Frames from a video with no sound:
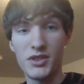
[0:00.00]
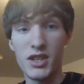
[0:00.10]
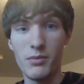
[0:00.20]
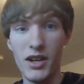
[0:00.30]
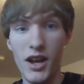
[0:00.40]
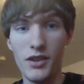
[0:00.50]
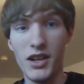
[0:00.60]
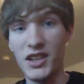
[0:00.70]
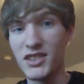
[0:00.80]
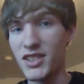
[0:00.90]
set up my
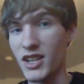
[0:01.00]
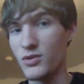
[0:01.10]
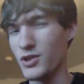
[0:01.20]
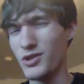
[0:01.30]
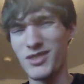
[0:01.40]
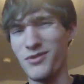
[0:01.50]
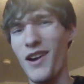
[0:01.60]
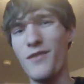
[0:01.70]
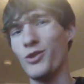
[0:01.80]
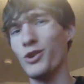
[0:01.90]
L96, which is a
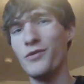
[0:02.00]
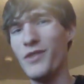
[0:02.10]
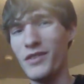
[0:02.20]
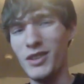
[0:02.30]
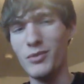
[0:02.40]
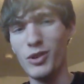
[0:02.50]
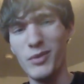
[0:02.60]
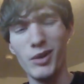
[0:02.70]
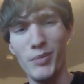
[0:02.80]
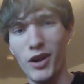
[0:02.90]
550
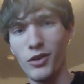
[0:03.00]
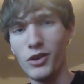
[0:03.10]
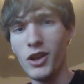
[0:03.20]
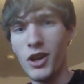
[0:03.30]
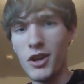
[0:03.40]
millimeter barrel,